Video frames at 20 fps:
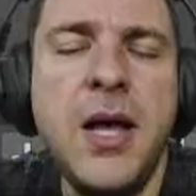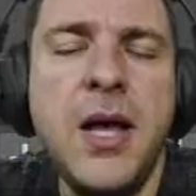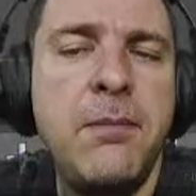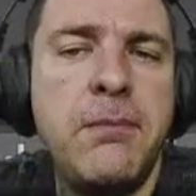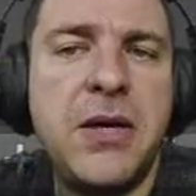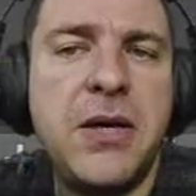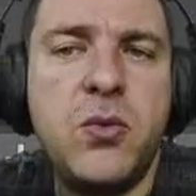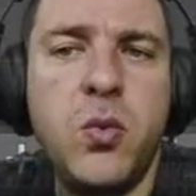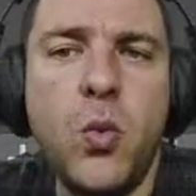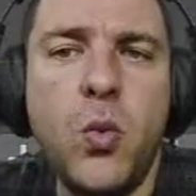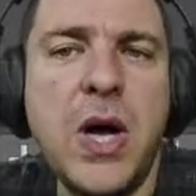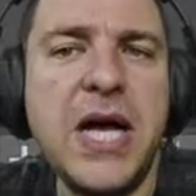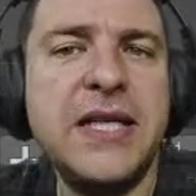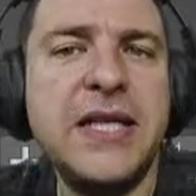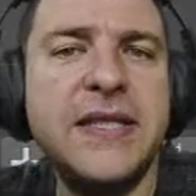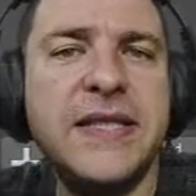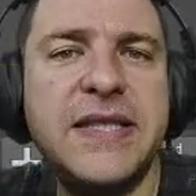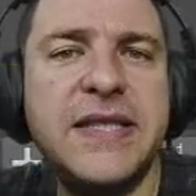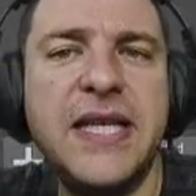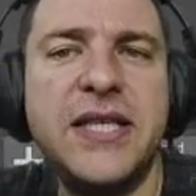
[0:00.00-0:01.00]
But
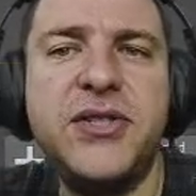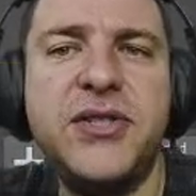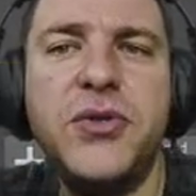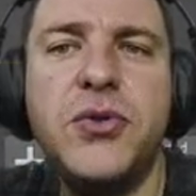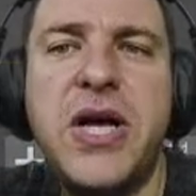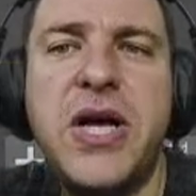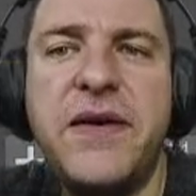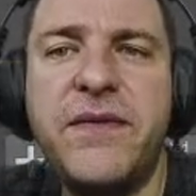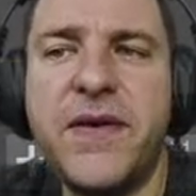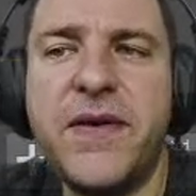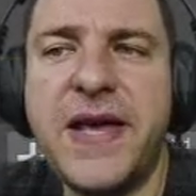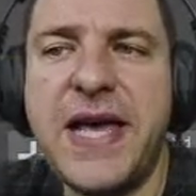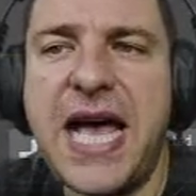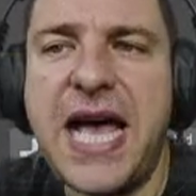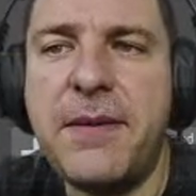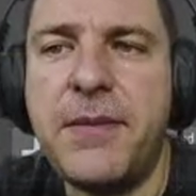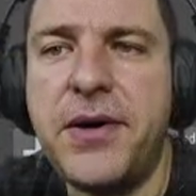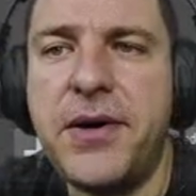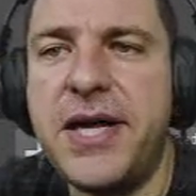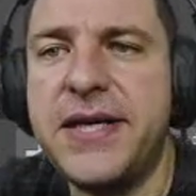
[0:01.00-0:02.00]
once that you have
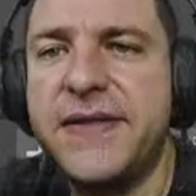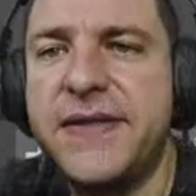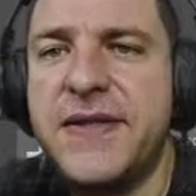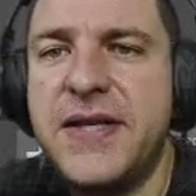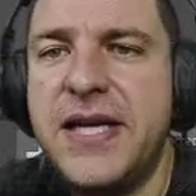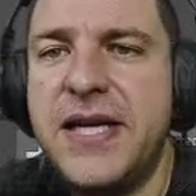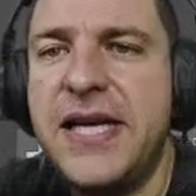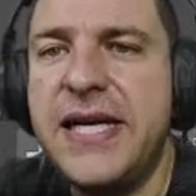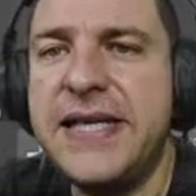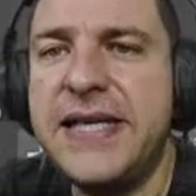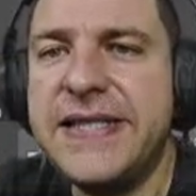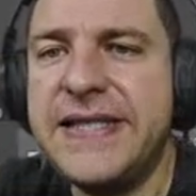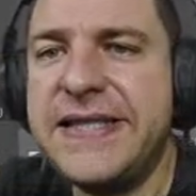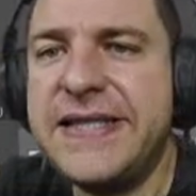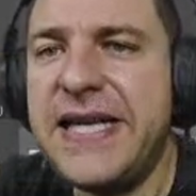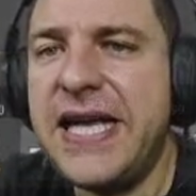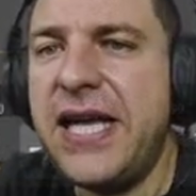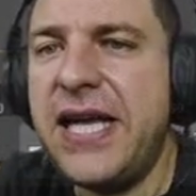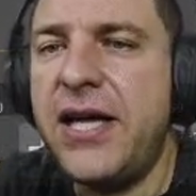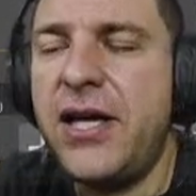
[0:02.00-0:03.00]
cameras,
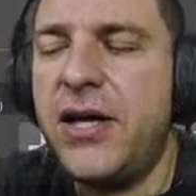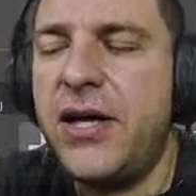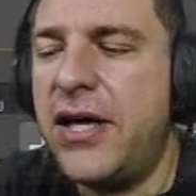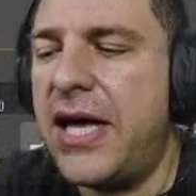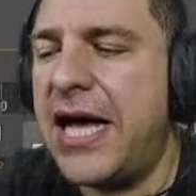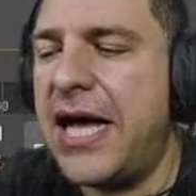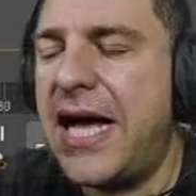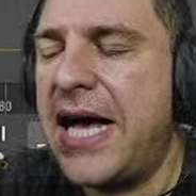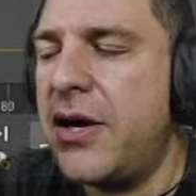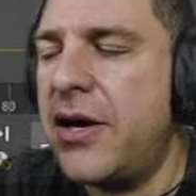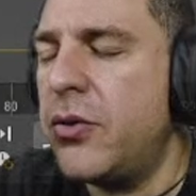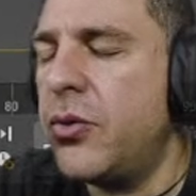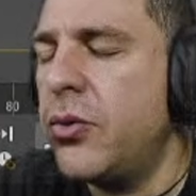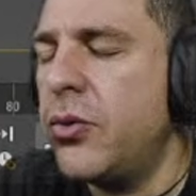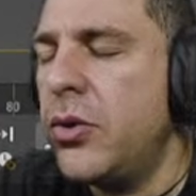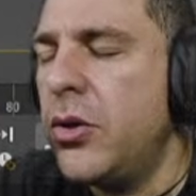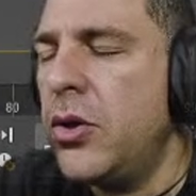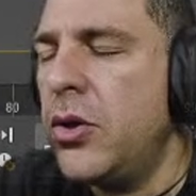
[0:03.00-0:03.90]
see how